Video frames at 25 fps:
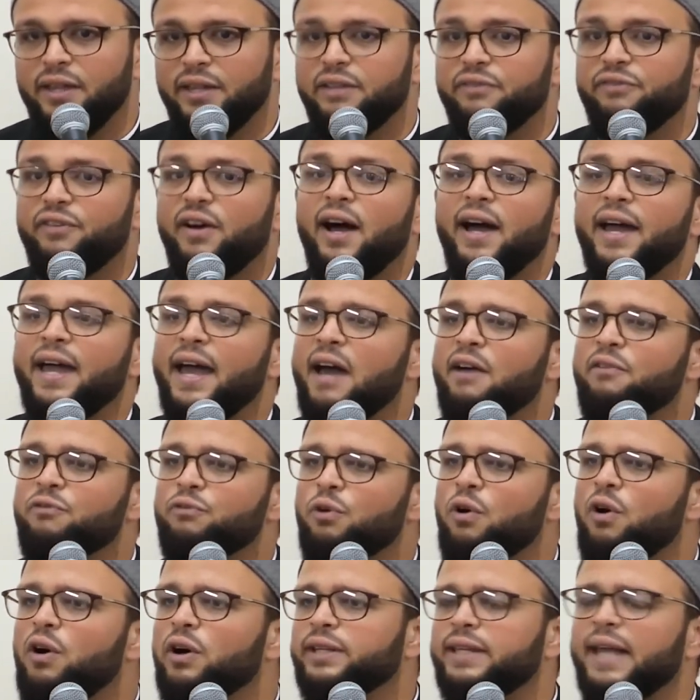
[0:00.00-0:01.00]
That if I
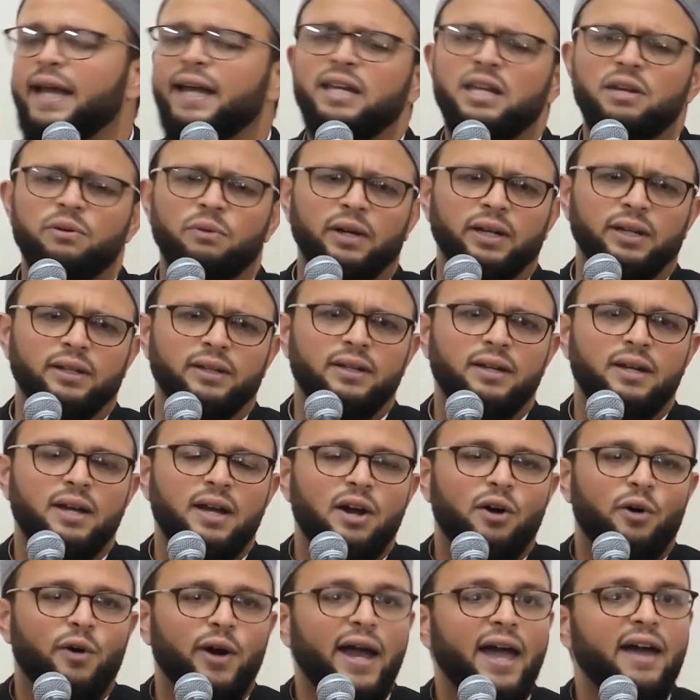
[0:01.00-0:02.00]
have wronged anyone,
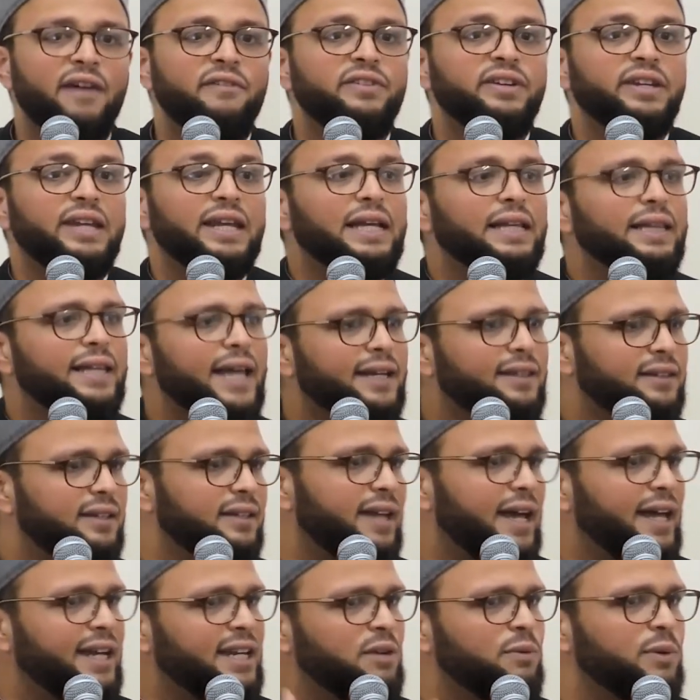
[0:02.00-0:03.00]
or I have
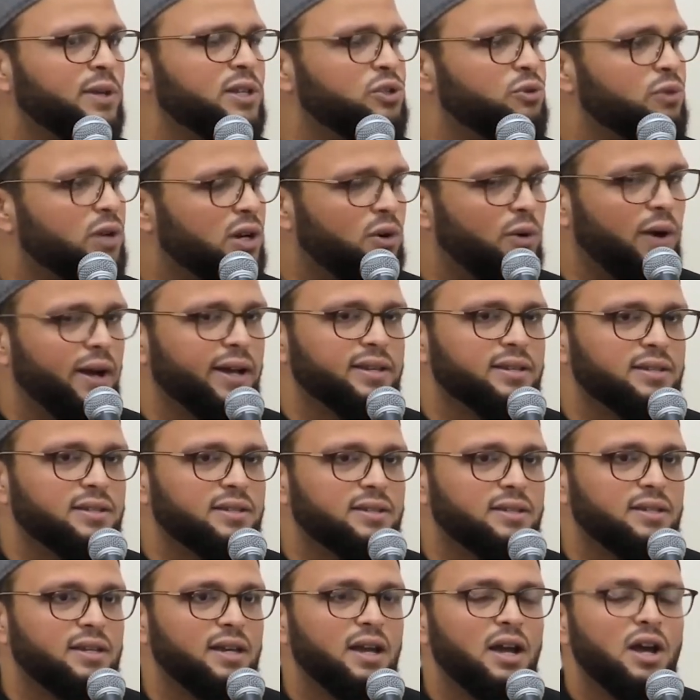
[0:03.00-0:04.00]
neglected anyone's
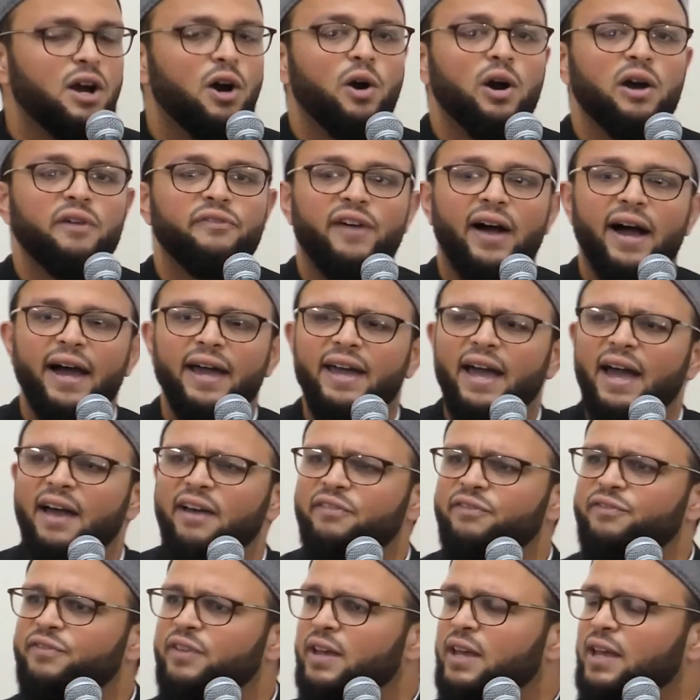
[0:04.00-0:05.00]
requests, or if I
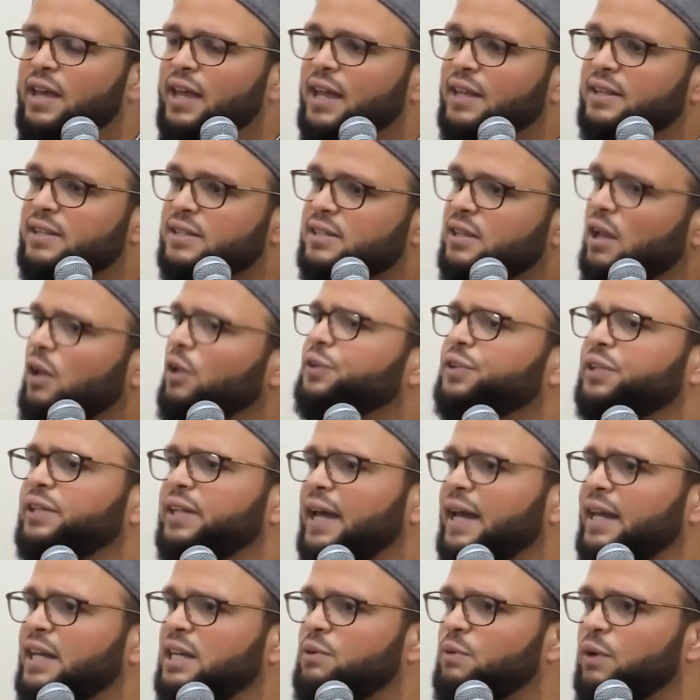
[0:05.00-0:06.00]
have
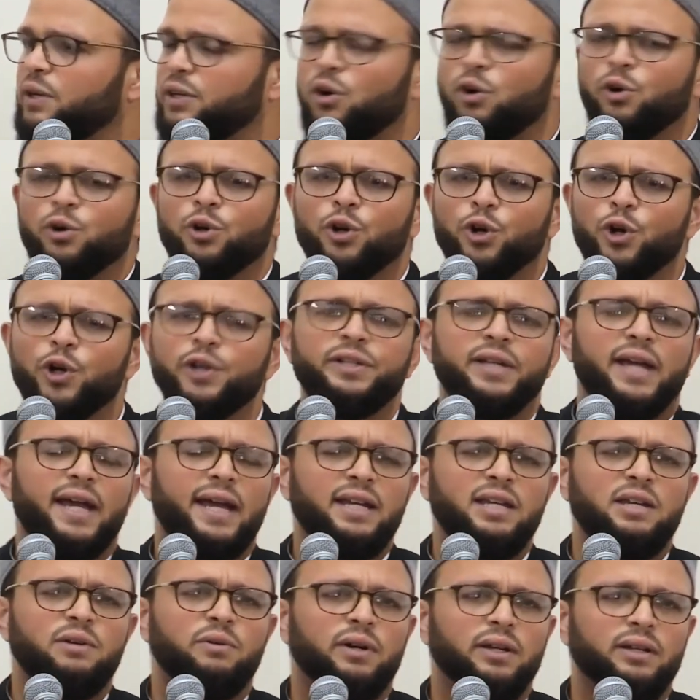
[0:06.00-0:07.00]
insulted anyone or hurt
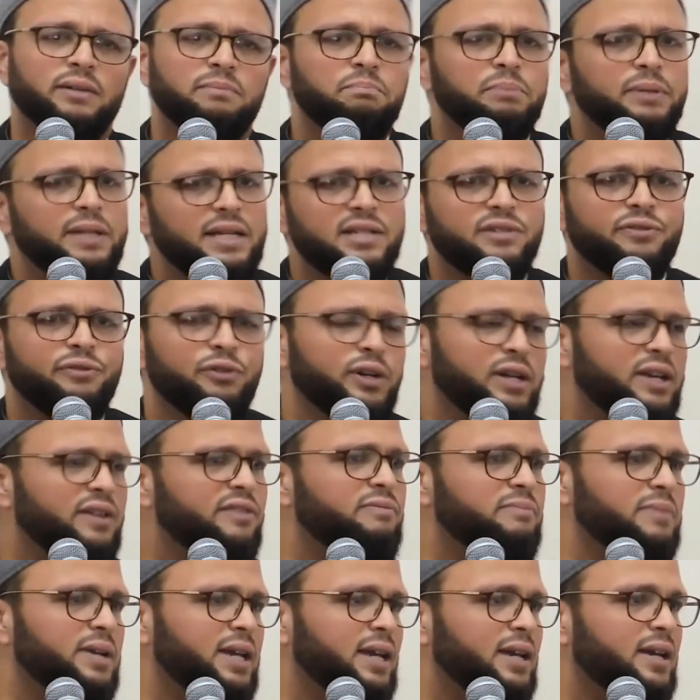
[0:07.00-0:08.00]
anyone, please
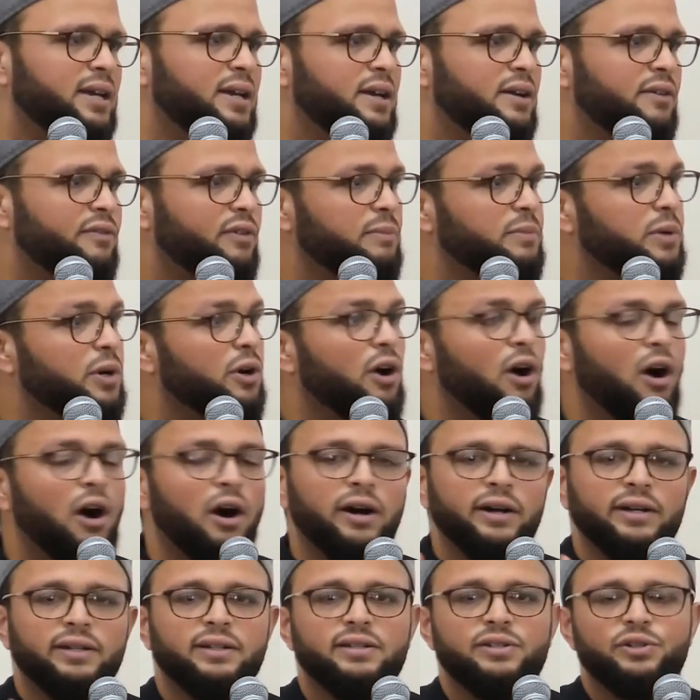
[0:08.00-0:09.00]
forgive me from your
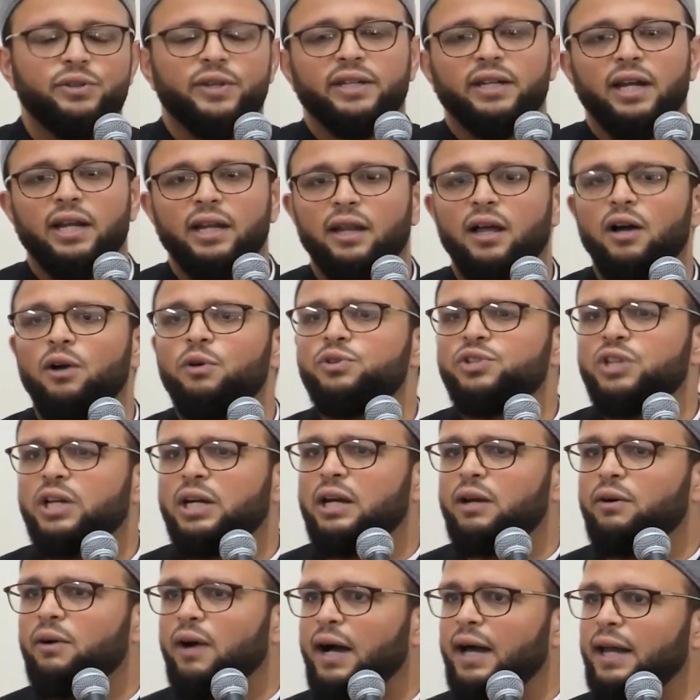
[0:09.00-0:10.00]
heart so that Allah
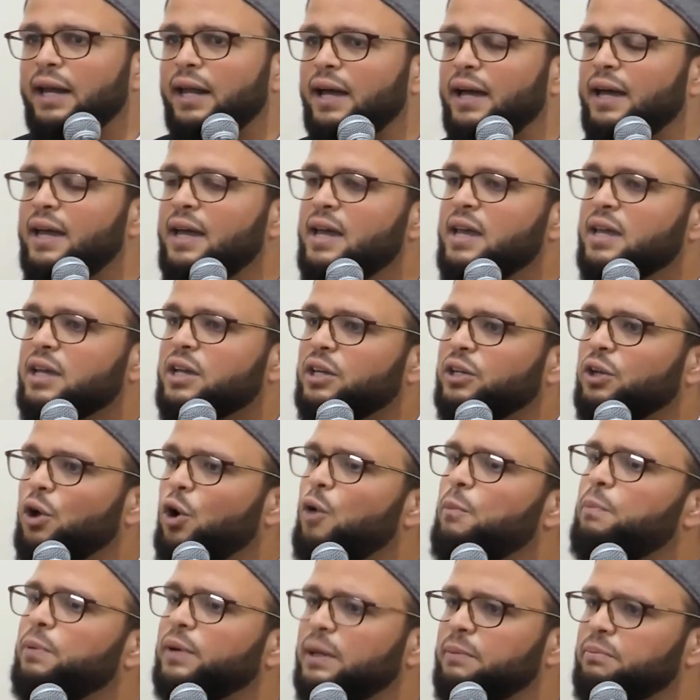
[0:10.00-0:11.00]
Jalla wa ala
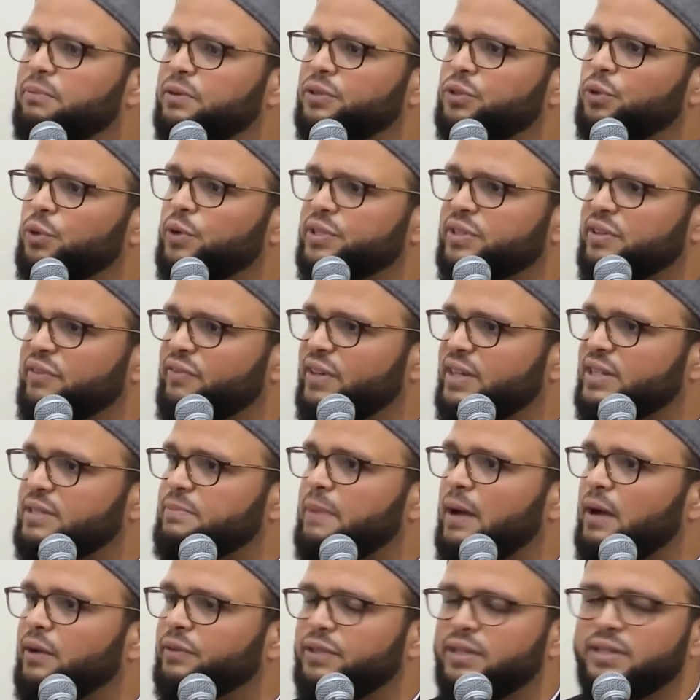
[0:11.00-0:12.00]
can open up the doors of
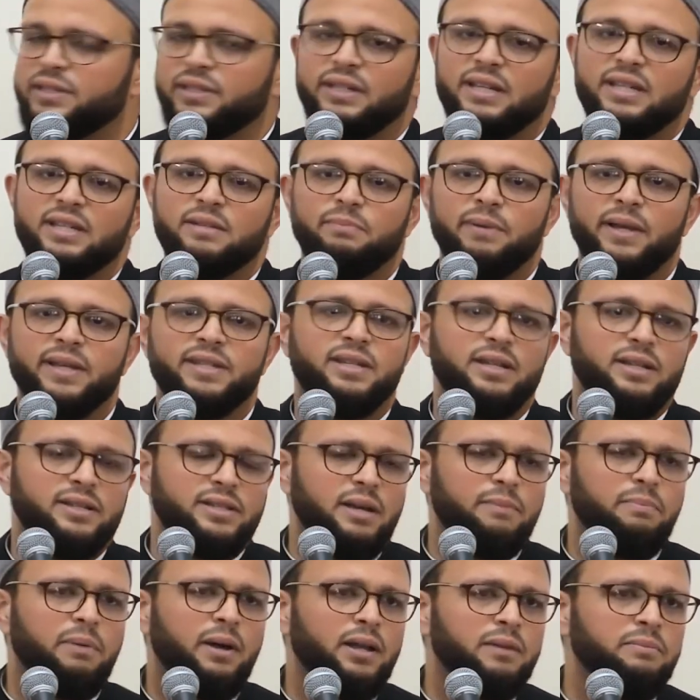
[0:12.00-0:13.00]
His bounties and His
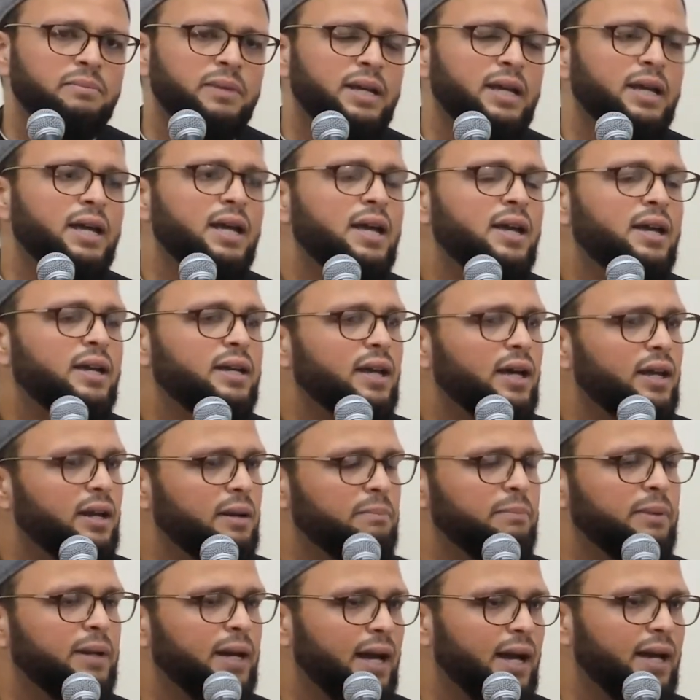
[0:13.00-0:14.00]
blessings upon me,
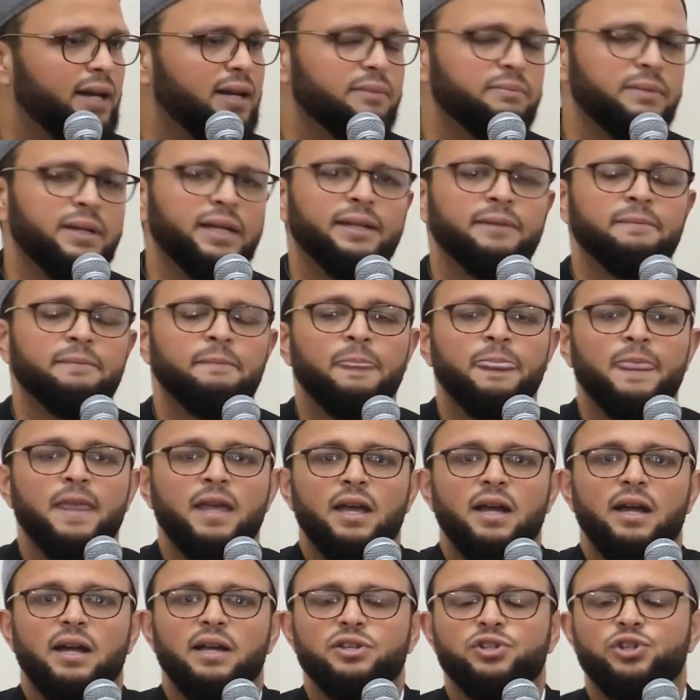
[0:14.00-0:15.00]
Ya Rabbil Alameen.
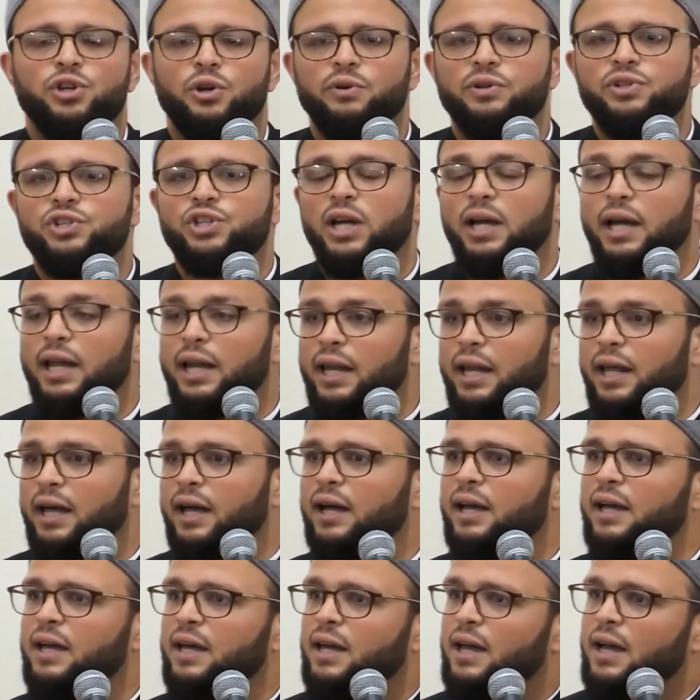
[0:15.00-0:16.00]
And so,
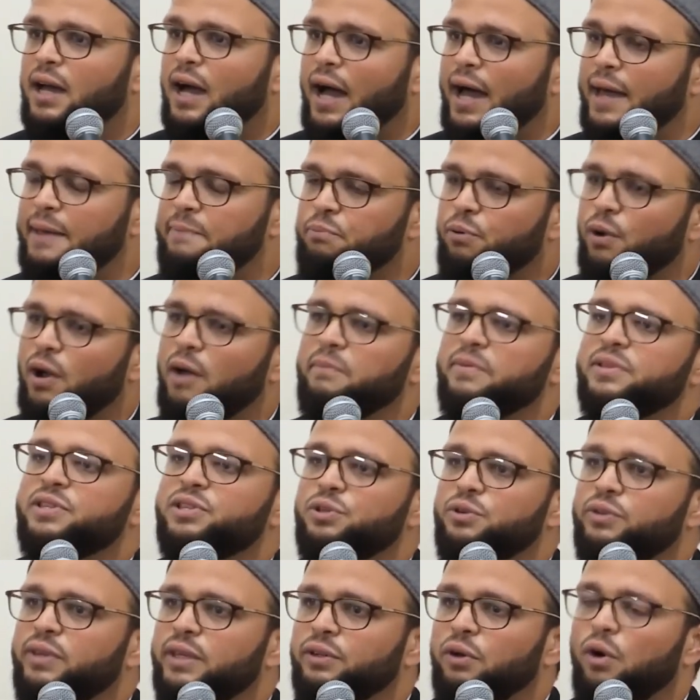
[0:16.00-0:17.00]
inshallah, I
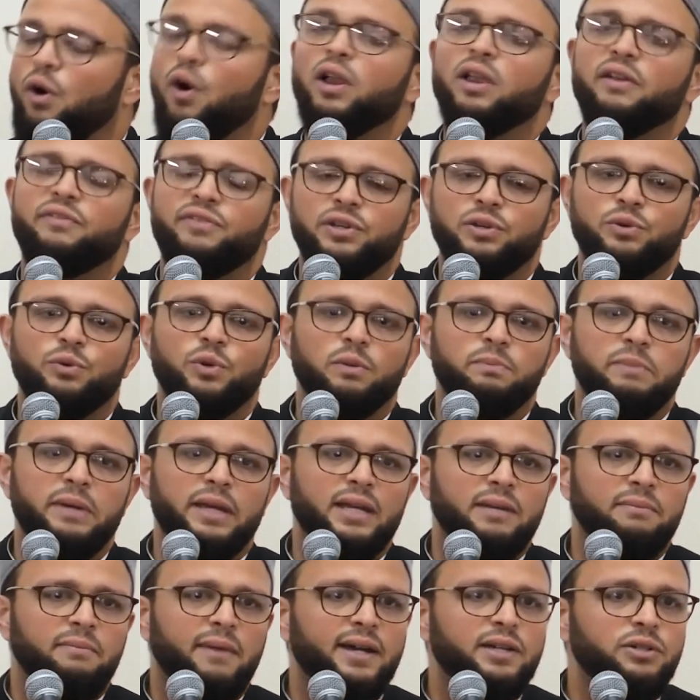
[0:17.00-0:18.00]
promise you that all of you will
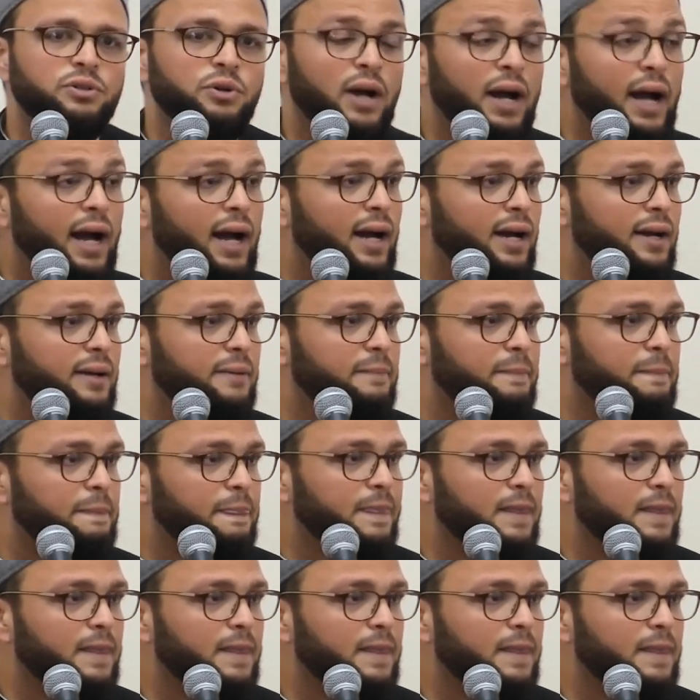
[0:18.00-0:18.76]
be in my dua.